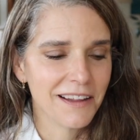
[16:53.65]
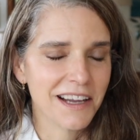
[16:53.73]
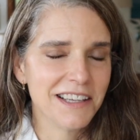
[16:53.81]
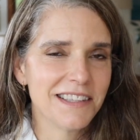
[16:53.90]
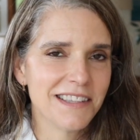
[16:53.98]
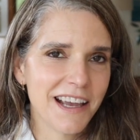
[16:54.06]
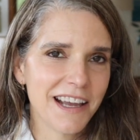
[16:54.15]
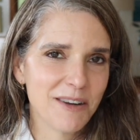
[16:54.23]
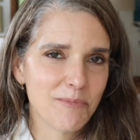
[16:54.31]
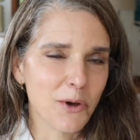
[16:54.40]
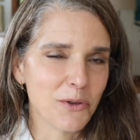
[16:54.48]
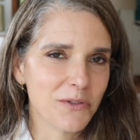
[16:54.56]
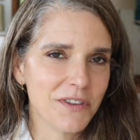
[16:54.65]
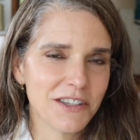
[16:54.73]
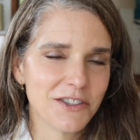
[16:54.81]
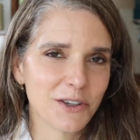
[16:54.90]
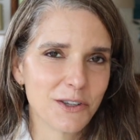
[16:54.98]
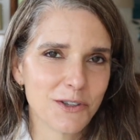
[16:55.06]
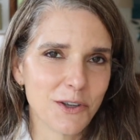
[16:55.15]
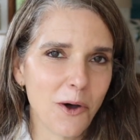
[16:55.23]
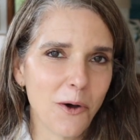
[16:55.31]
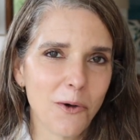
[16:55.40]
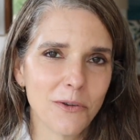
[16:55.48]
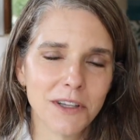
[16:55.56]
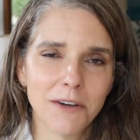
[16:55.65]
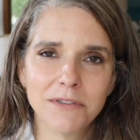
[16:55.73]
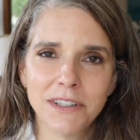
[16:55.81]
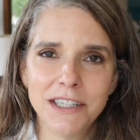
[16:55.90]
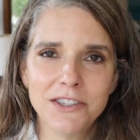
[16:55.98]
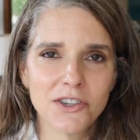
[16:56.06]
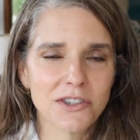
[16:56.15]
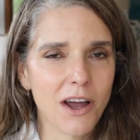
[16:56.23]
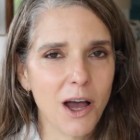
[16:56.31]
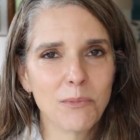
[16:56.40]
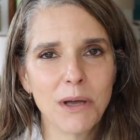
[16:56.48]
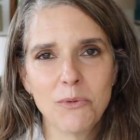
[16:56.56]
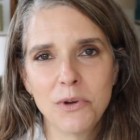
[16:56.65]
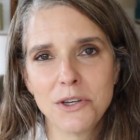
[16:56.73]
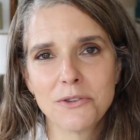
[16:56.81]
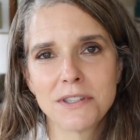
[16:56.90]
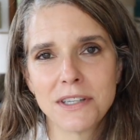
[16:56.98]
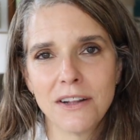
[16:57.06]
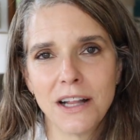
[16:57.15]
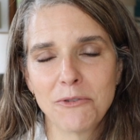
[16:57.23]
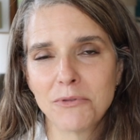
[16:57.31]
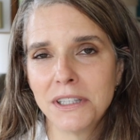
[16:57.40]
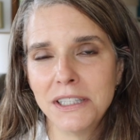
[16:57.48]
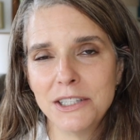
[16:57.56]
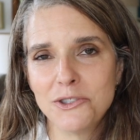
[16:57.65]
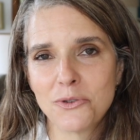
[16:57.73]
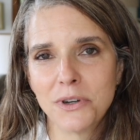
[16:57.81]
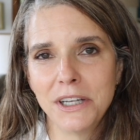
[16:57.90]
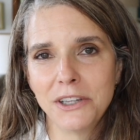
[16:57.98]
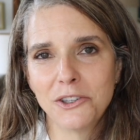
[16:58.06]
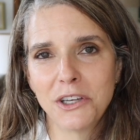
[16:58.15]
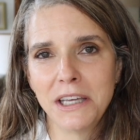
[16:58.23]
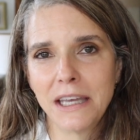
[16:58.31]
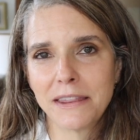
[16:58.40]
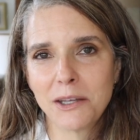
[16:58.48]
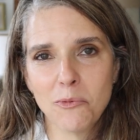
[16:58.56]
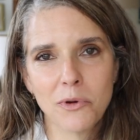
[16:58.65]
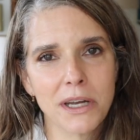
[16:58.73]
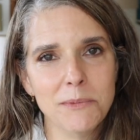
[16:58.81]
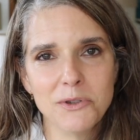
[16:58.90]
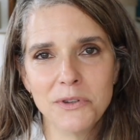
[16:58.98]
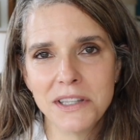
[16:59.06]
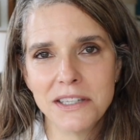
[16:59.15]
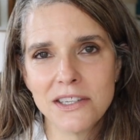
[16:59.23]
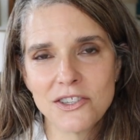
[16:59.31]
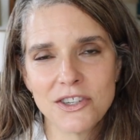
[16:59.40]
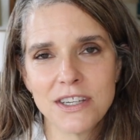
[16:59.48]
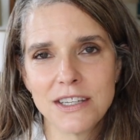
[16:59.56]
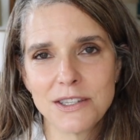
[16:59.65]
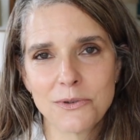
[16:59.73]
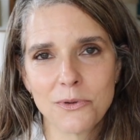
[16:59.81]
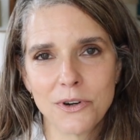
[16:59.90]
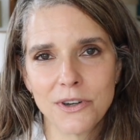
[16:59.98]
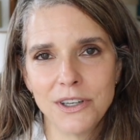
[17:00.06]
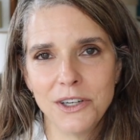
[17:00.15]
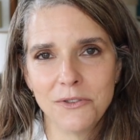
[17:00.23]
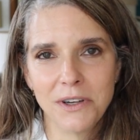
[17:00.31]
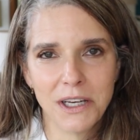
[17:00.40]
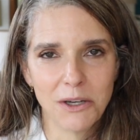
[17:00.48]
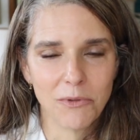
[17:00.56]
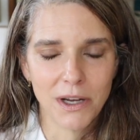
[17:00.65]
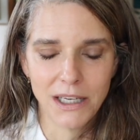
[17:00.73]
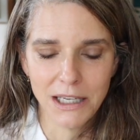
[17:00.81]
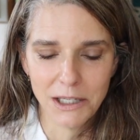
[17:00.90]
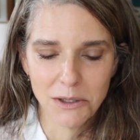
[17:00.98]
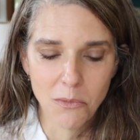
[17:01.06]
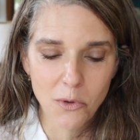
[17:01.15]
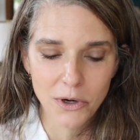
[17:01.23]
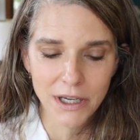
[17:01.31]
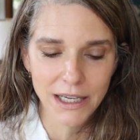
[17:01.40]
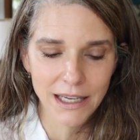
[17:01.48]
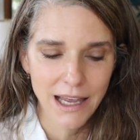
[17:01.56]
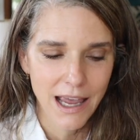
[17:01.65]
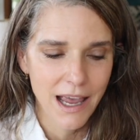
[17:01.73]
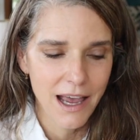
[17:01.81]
Like I said, both of these look so lovely just on my windowsill. I really enjoy looking at them when I'm doing the dishes or, you know, getting ready in the morning.